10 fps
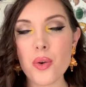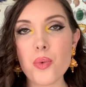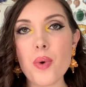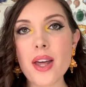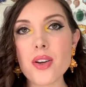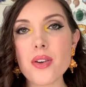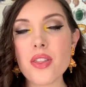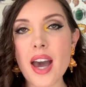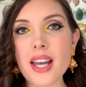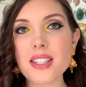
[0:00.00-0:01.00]
whether
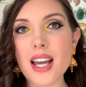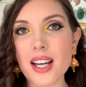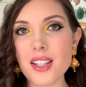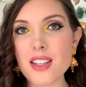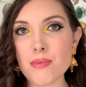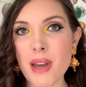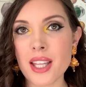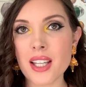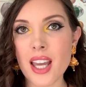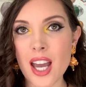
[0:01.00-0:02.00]
that
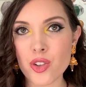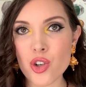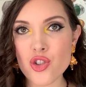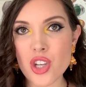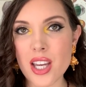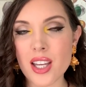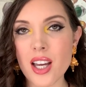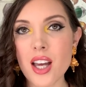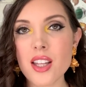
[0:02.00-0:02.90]
talismanic energy